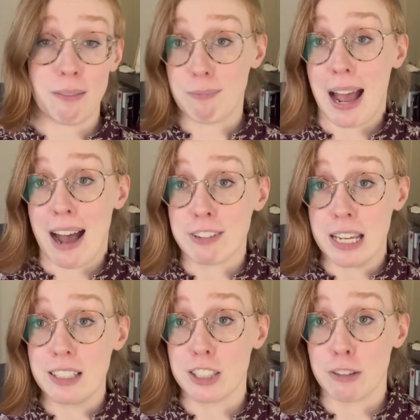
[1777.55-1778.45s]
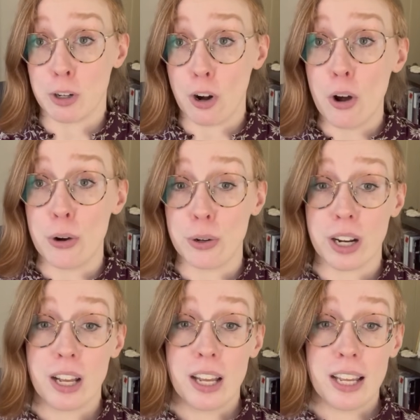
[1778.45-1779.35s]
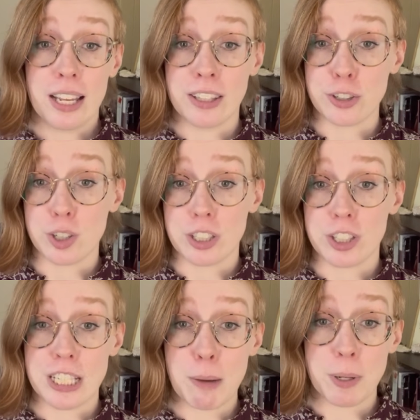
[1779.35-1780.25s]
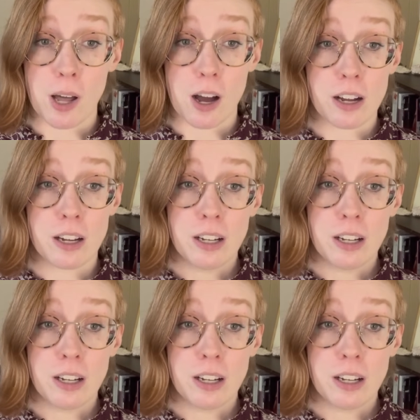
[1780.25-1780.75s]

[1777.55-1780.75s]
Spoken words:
have kids of her own in the trilogy's epilogue,